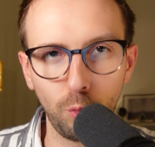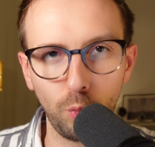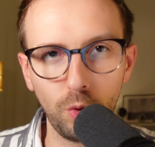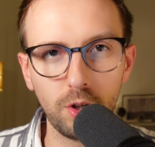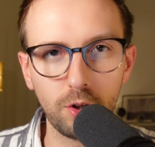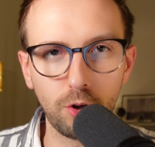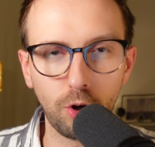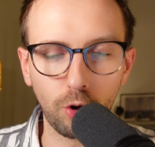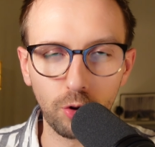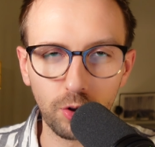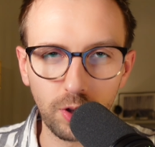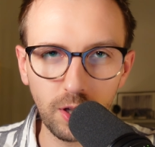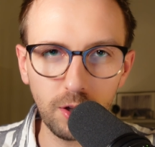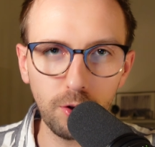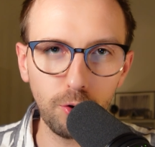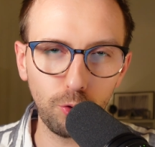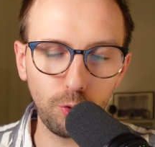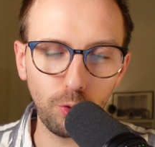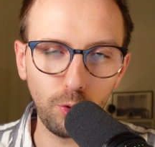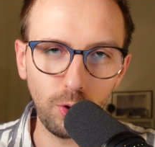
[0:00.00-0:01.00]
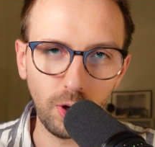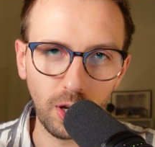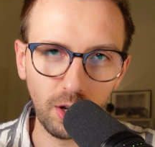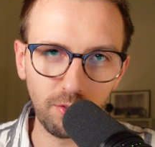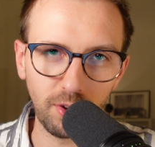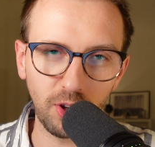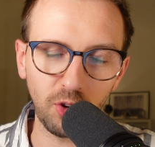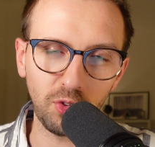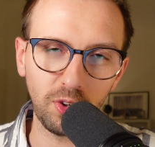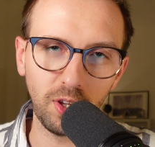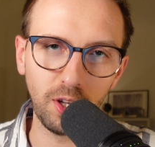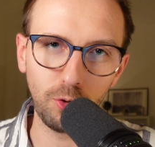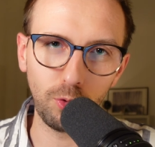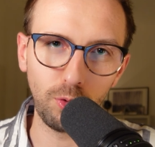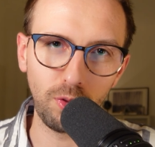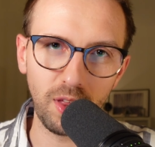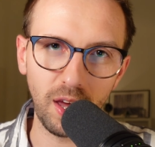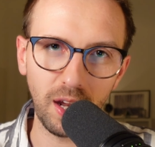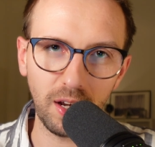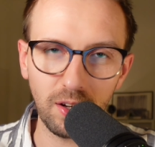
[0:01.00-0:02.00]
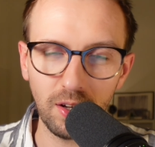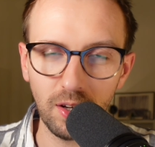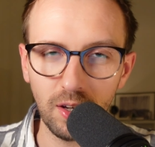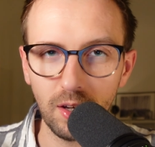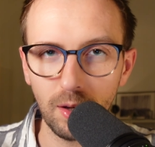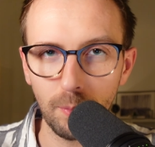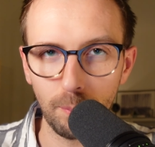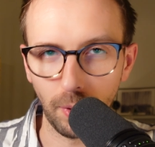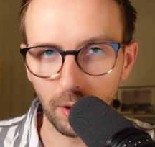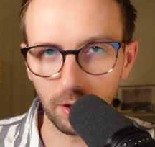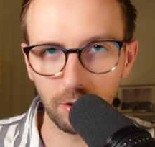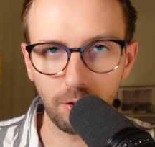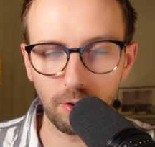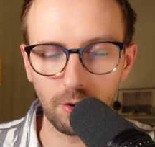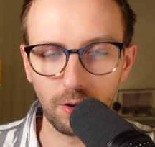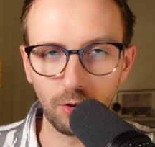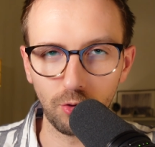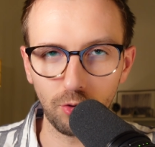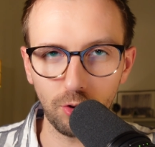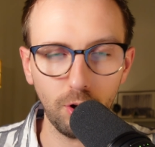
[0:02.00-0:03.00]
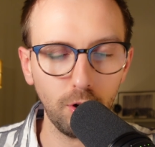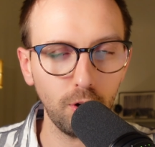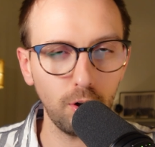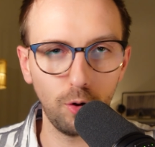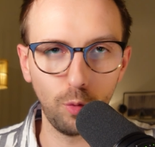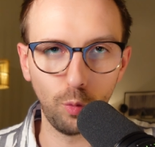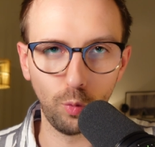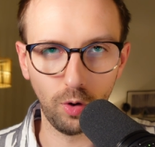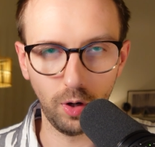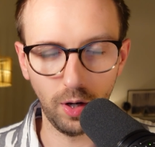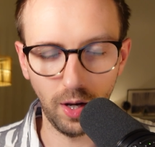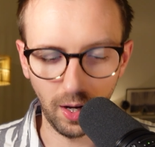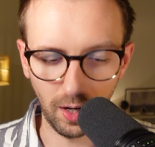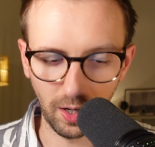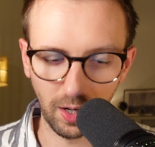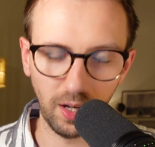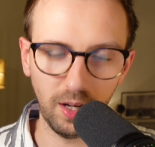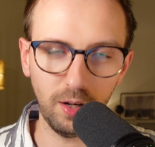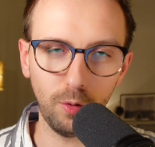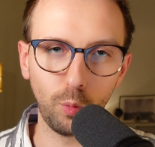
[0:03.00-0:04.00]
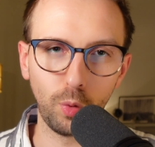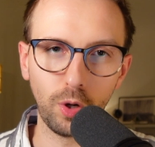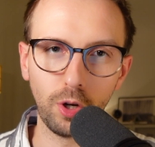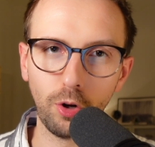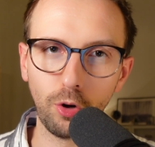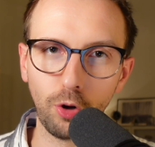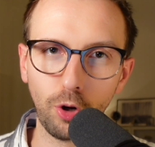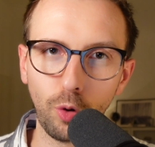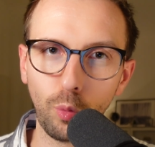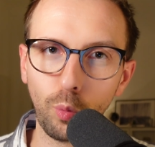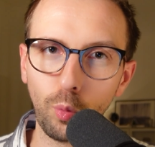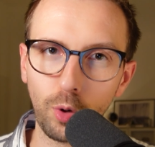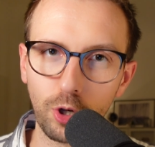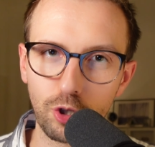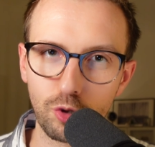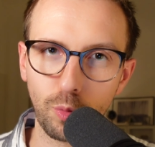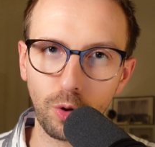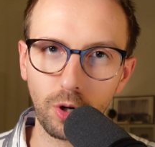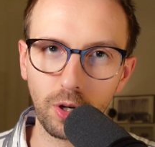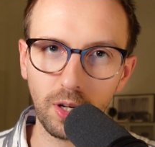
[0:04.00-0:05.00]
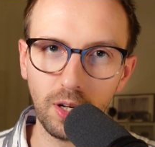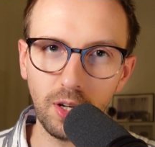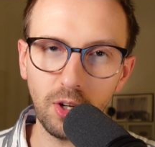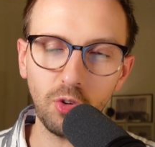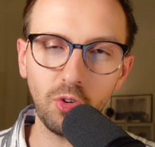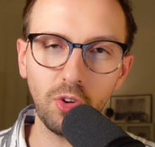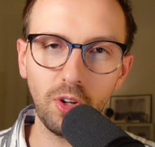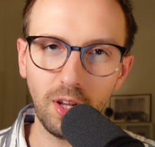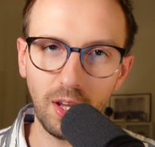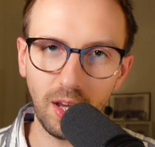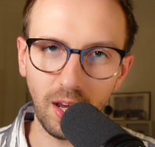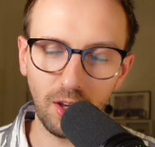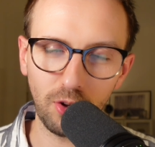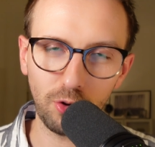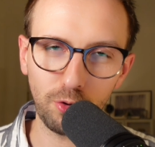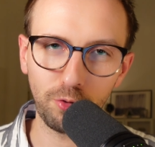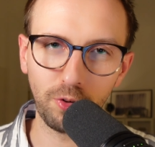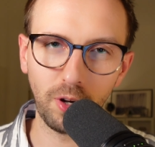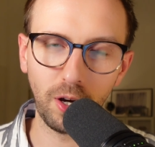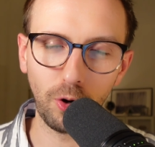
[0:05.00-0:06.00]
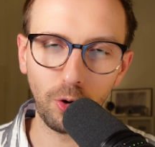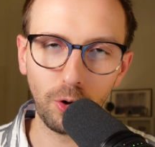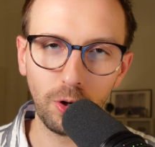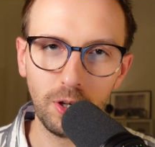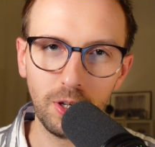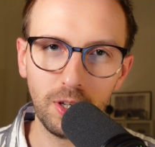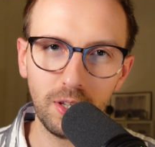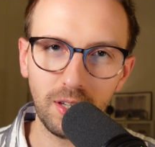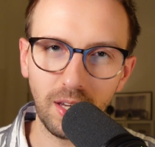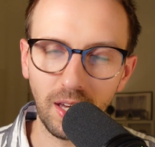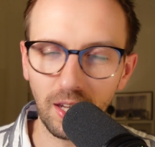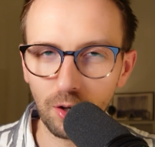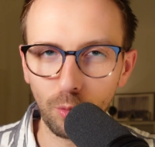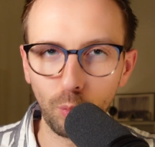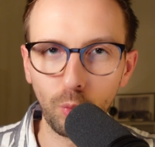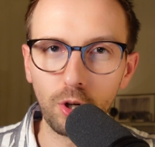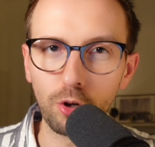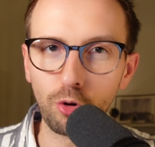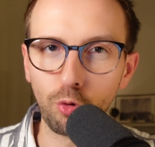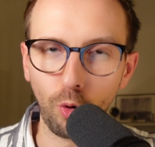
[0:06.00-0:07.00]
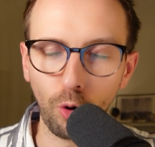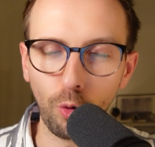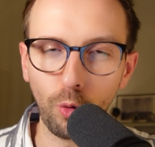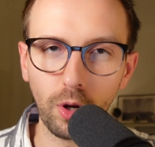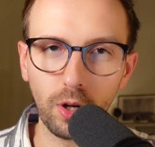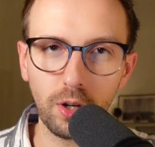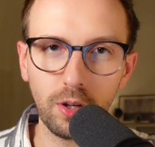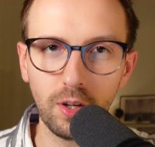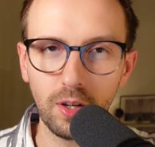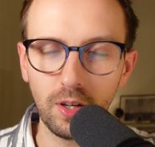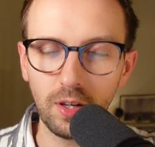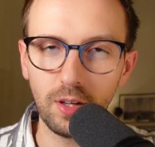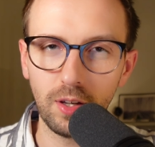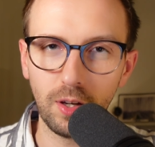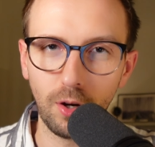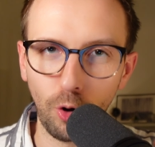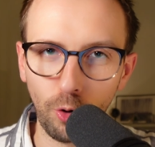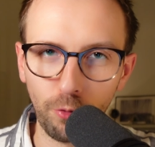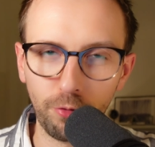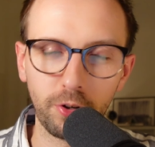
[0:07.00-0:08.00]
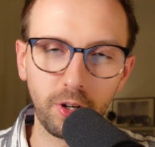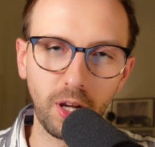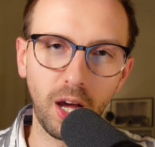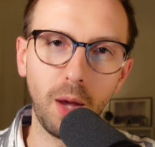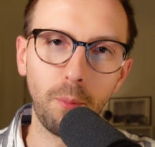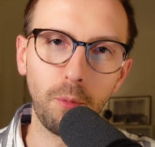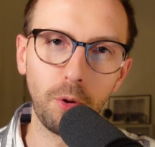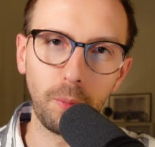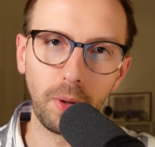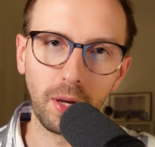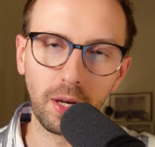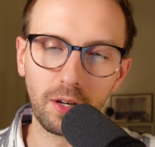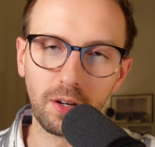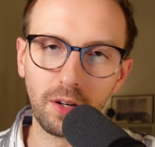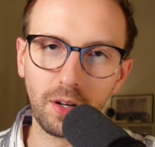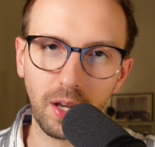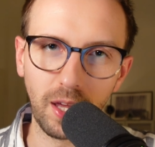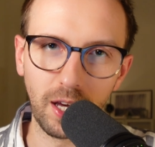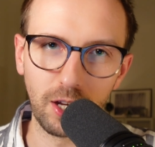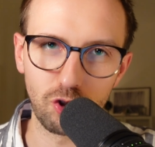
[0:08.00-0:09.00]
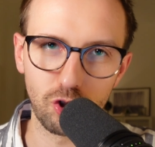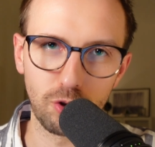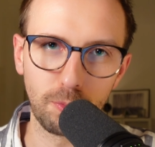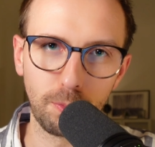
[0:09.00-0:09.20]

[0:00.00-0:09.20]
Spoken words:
will continue to invest into that particular stock. Again, we don't know which one it is as of now, and will grow it over time and make it a larger